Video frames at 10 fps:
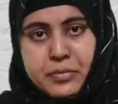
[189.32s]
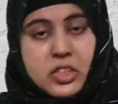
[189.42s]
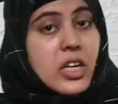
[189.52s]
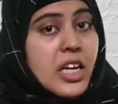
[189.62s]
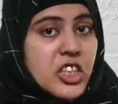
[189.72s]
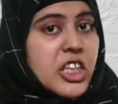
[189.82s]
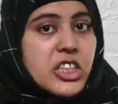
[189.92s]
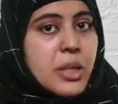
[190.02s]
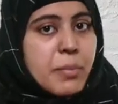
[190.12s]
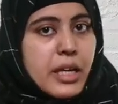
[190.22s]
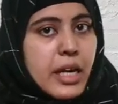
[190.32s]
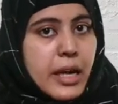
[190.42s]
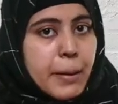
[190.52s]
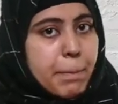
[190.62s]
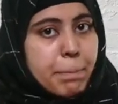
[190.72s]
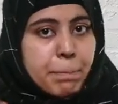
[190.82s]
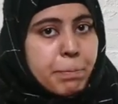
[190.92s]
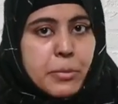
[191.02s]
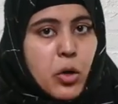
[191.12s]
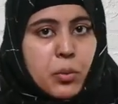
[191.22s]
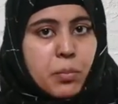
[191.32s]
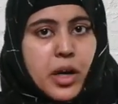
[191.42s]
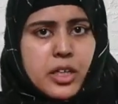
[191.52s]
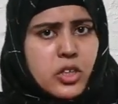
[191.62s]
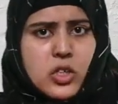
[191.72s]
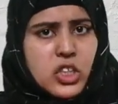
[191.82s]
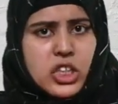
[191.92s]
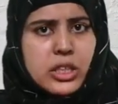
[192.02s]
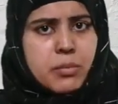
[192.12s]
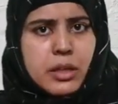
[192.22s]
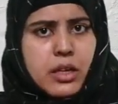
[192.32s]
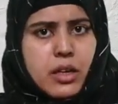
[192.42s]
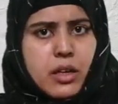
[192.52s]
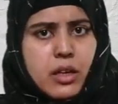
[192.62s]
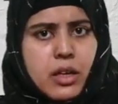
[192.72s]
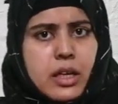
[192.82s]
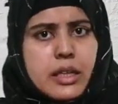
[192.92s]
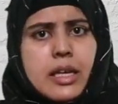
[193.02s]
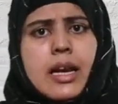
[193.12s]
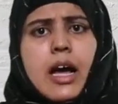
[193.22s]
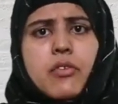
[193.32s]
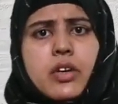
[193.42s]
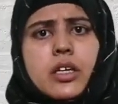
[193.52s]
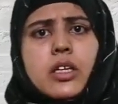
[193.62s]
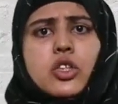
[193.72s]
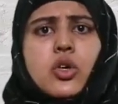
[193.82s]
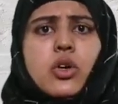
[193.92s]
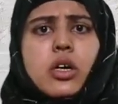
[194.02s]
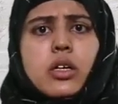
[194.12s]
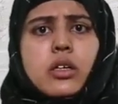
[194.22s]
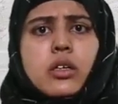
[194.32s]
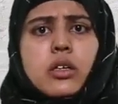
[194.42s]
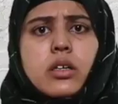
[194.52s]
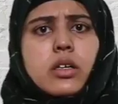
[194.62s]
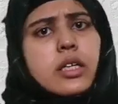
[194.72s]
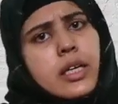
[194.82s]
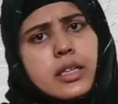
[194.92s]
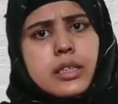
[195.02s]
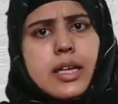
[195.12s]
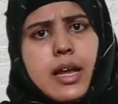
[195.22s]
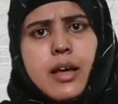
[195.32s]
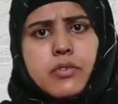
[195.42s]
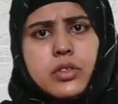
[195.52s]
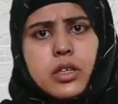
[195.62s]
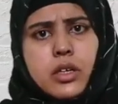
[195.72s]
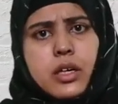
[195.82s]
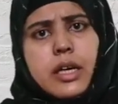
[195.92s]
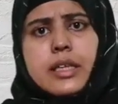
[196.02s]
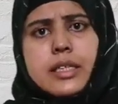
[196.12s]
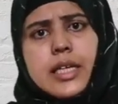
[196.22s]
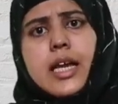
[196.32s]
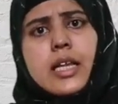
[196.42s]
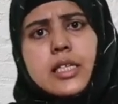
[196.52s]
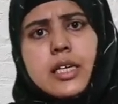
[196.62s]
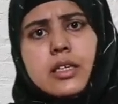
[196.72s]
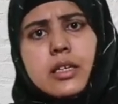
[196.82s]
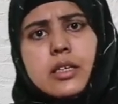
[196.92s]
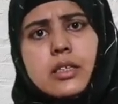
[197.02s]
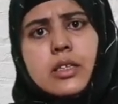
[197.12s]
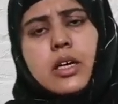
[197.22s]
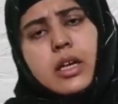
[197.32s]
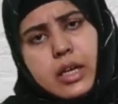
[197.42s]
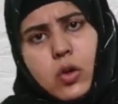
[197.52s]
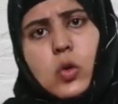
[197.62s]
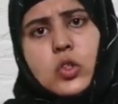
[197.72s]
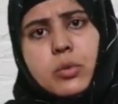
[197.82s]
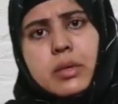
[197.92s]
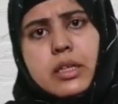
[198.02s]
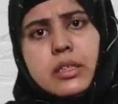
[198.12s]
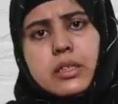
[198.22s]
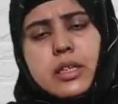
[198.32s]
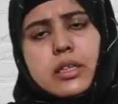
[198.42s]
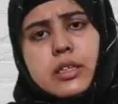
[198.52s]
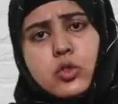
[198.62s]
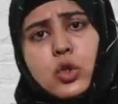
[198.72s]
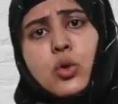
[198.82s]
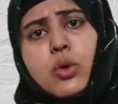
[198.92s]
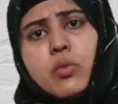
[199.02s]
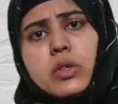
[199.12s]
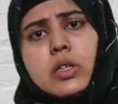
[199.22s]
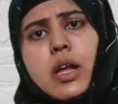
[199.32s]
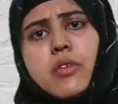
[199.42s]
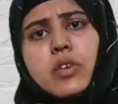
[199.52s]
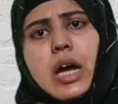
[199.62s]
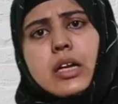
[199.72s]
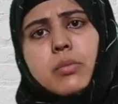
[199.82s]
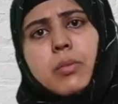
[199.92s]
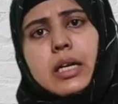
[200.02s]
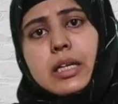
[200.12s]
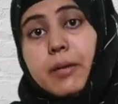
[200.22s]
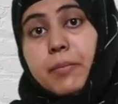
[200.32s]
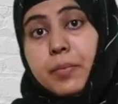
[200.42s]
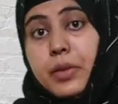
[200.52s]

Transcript: Did I change the meaning? No, I did not change the meaning. They laughed at the joker. Yes, they laughed. In the second sentence, it also means that the joker was laughed at by them.